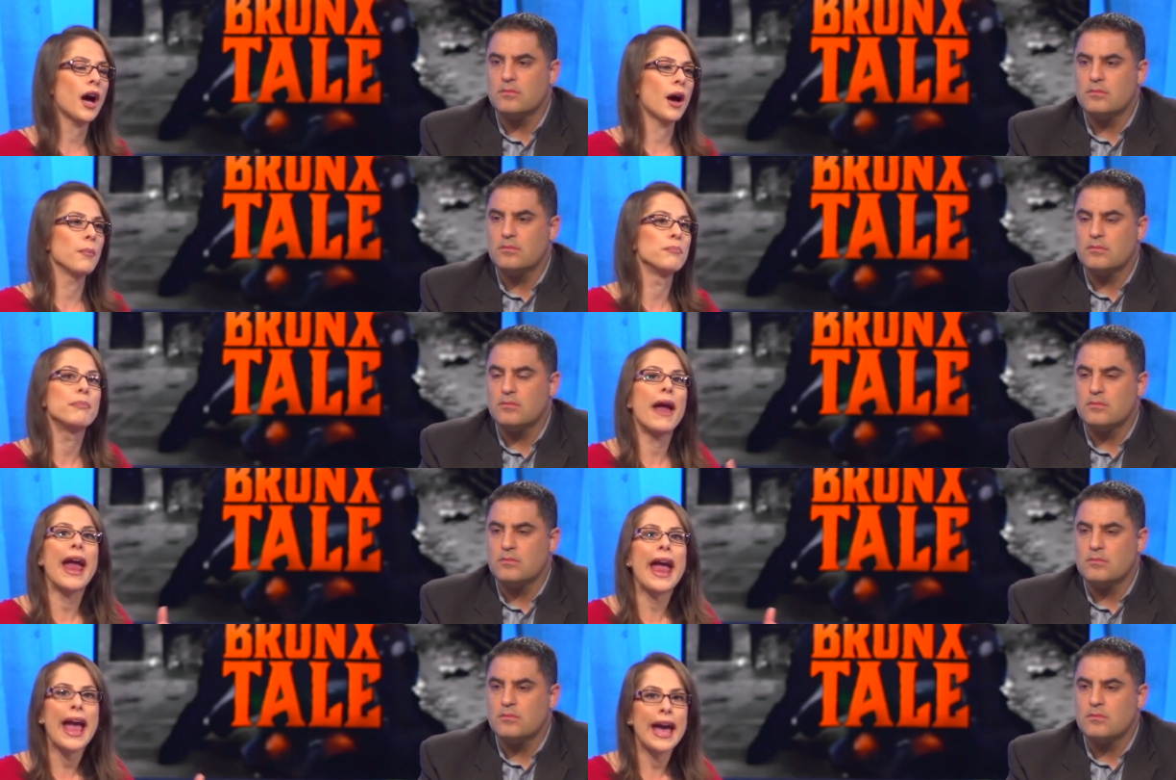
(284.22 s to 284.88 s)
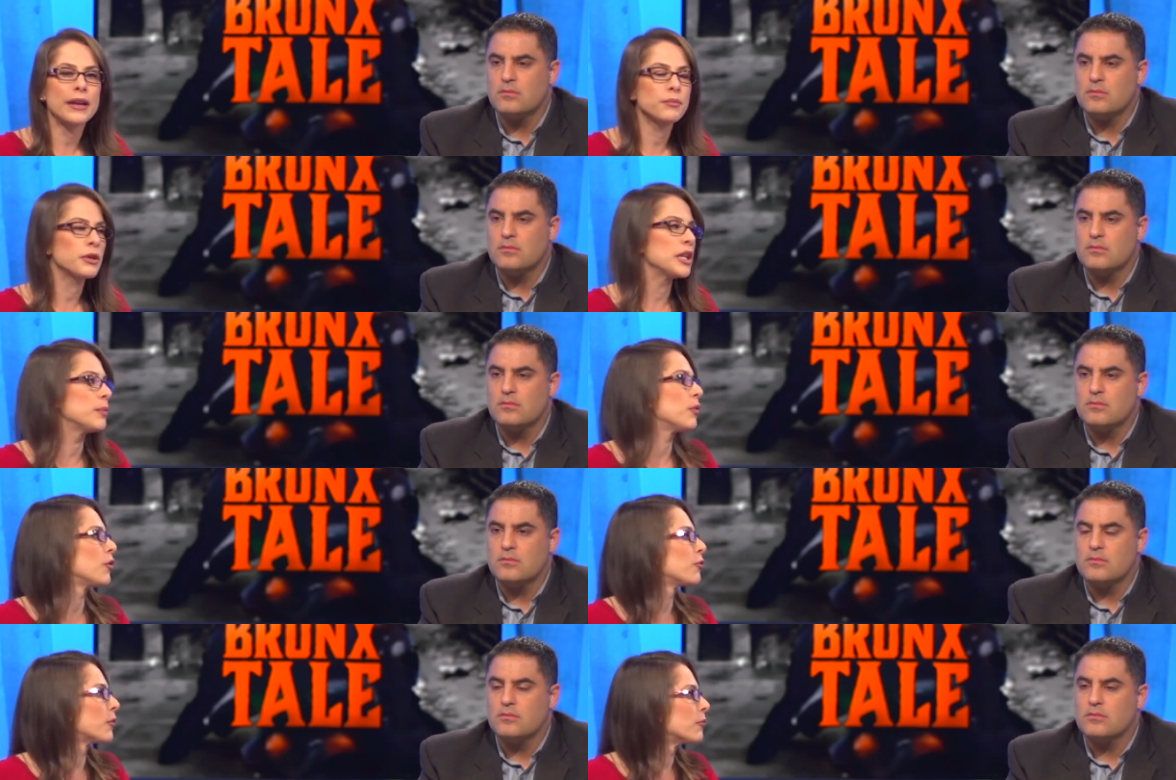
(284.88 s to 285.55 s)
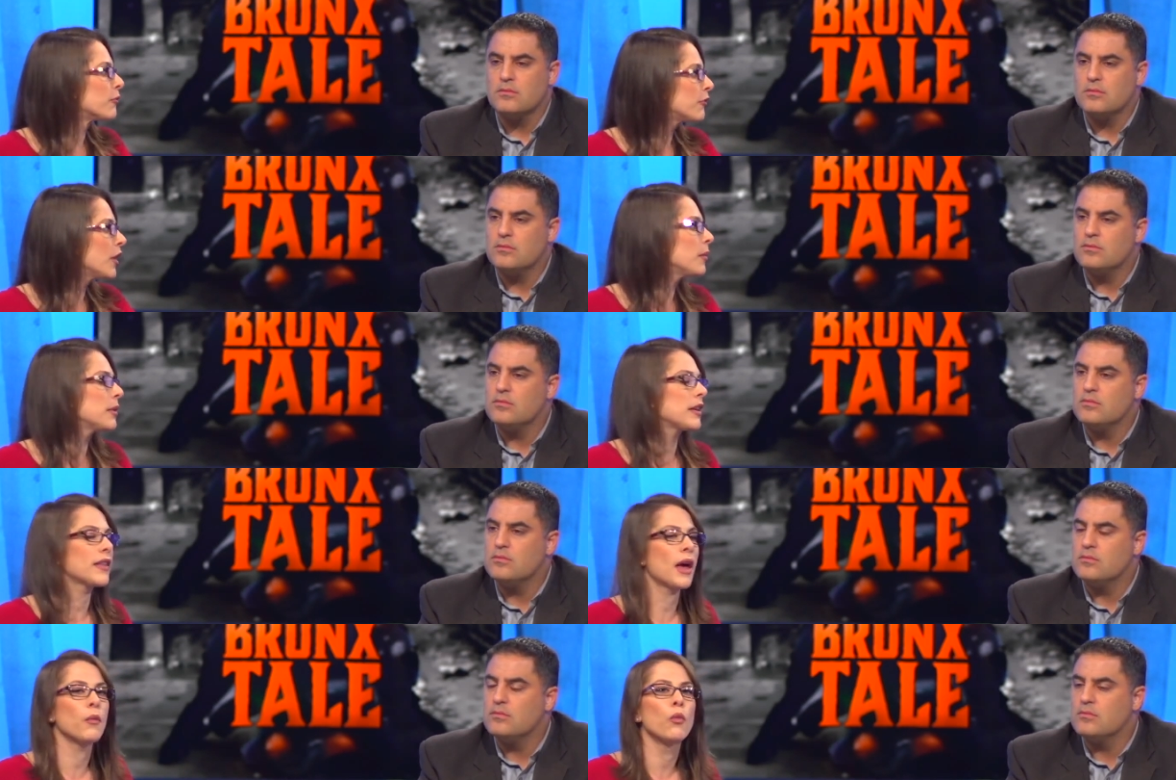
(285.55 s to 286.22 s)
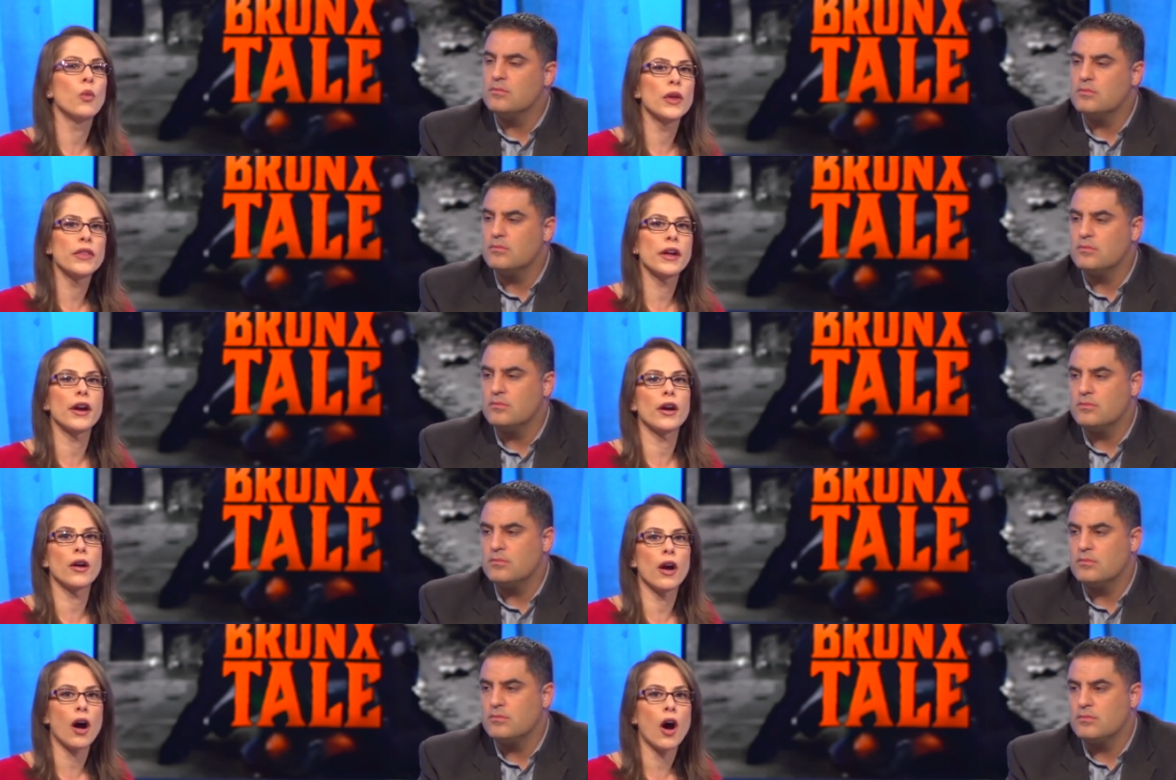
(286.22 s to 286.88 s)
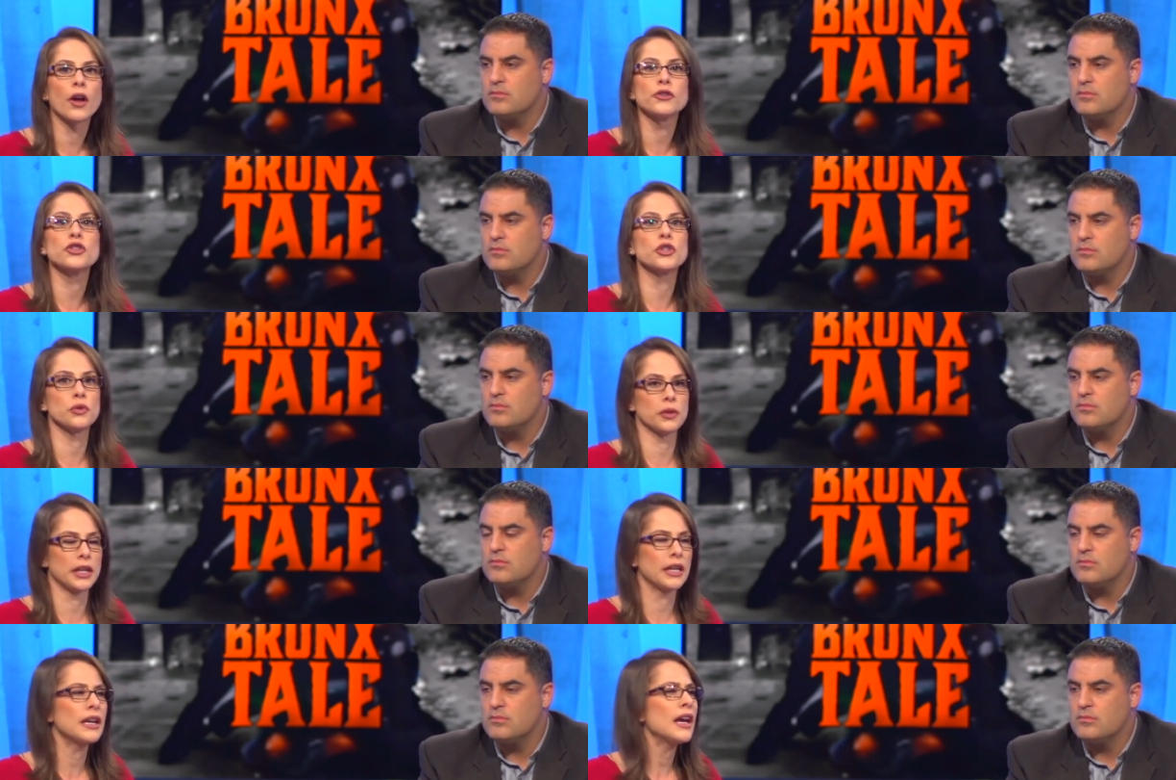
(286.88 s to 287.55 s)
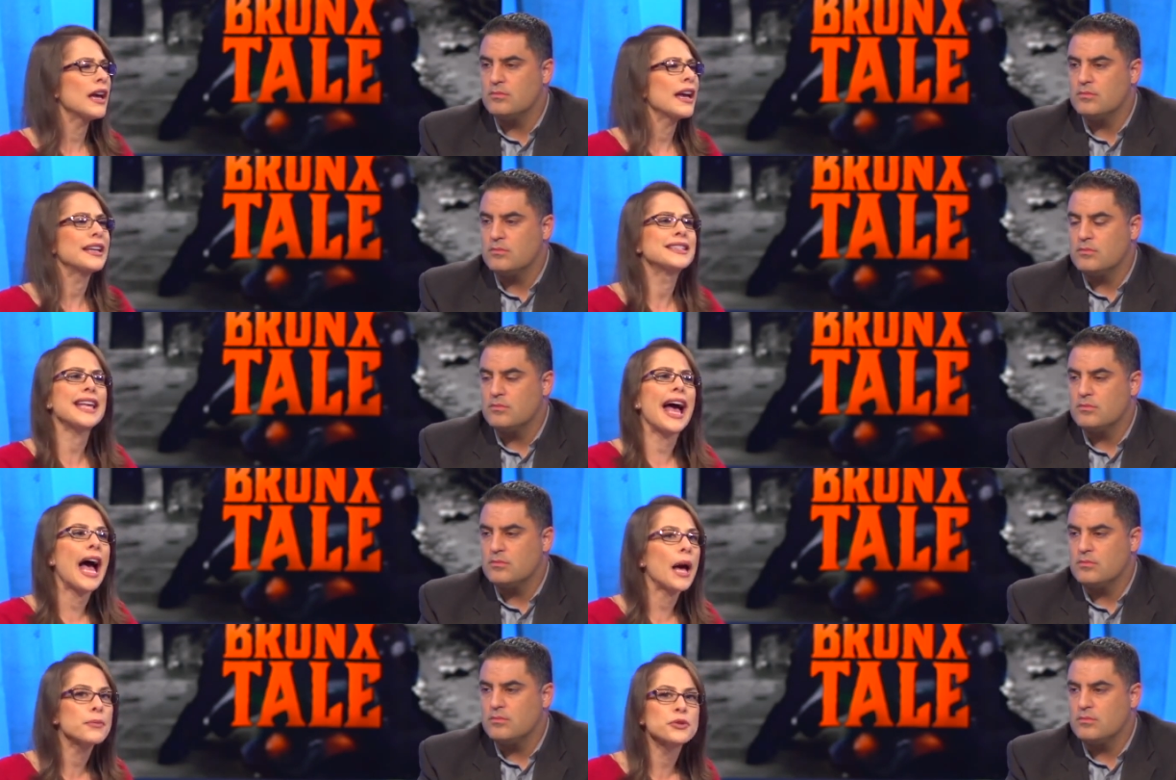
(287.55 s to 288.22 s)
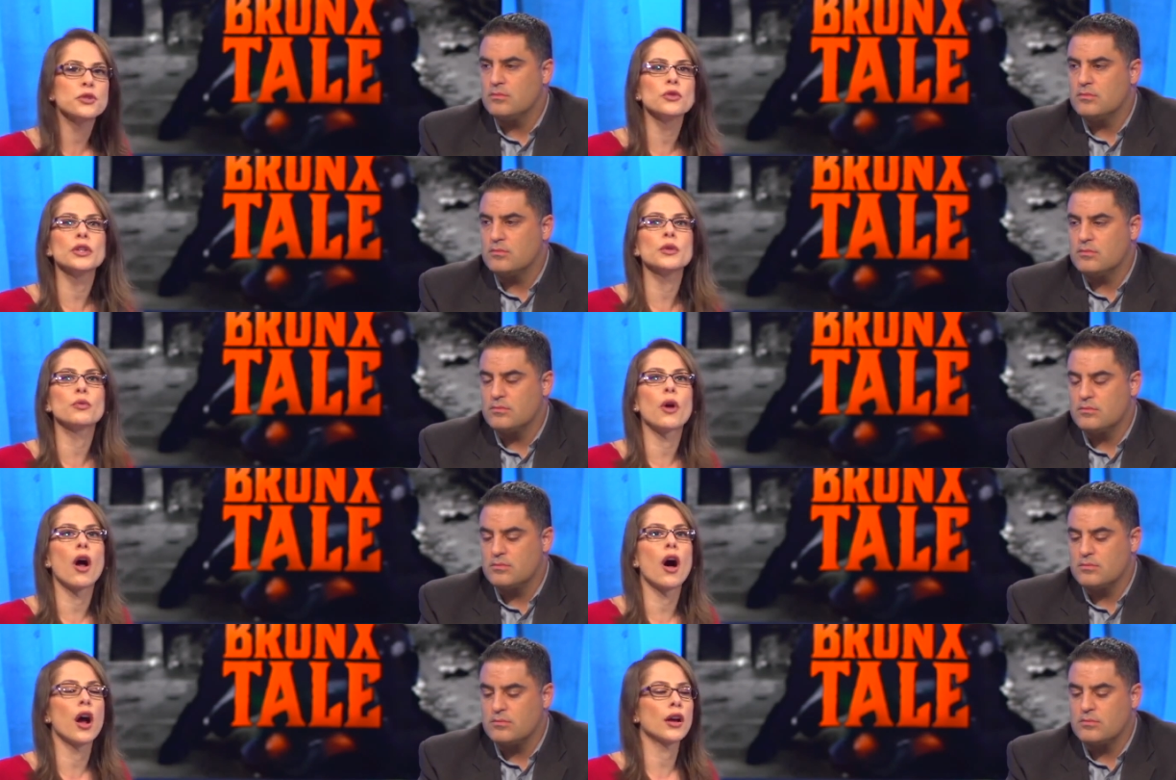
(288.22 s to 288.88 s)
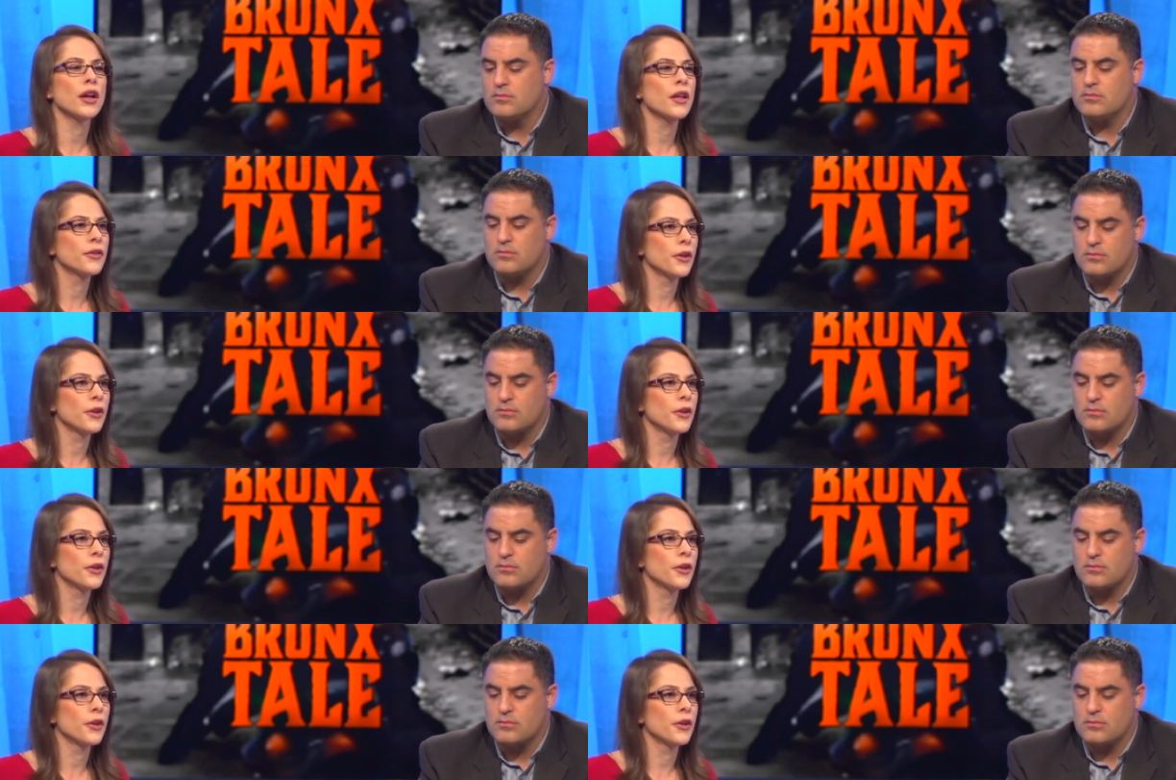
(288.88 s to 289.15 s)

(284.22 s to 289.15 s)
Speaker 1: uh, ban people from filming them when they're on duty. It's absolutely wrong.